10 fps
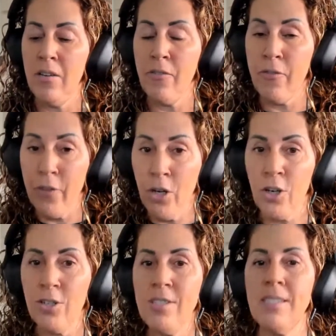
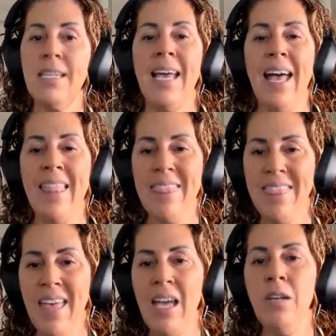first and
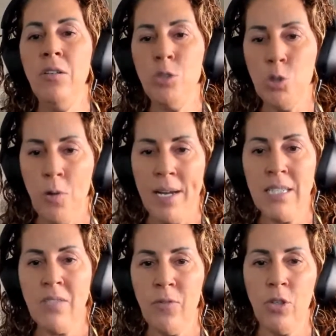then
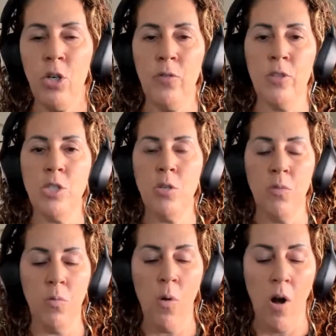transfer it over
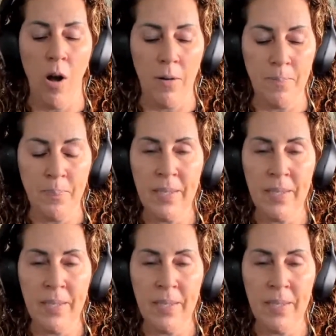to a wall.